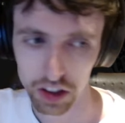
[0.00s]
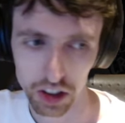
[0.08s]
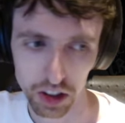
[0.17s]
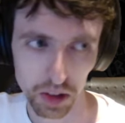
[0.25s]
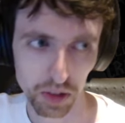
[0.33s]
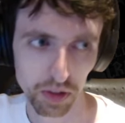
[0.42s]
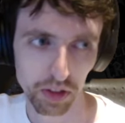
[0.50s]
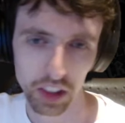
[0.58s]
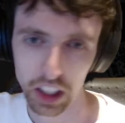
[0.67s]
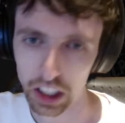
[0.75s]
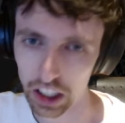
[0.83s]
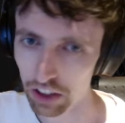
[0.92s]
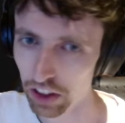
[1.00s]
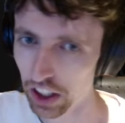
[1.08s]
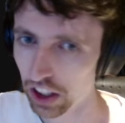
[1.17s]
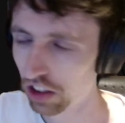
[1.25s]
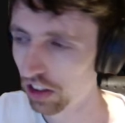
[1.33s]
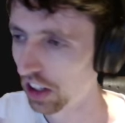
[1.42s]
So if you
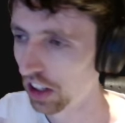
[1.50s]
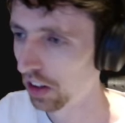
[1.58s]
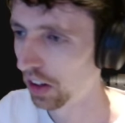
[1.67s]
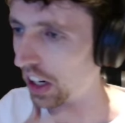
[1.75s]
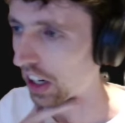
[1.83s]
like this video,